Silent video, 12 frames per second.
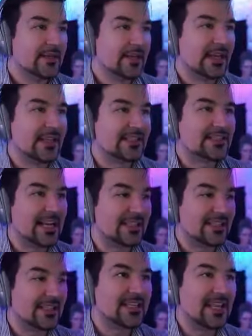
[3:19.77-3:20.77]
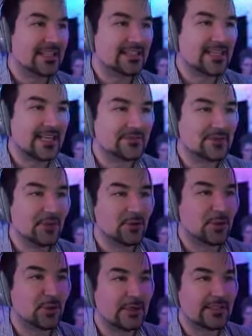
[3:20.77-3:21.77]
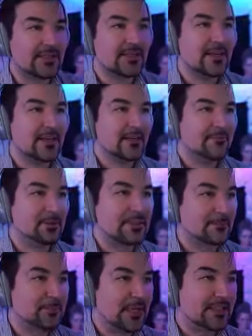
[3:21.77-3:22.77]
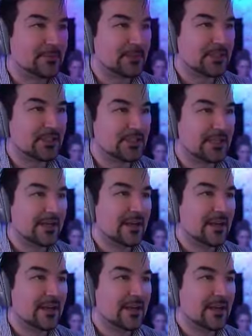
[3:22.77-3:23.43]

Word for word: and exactly, the tank is not no choice but to pick his position there.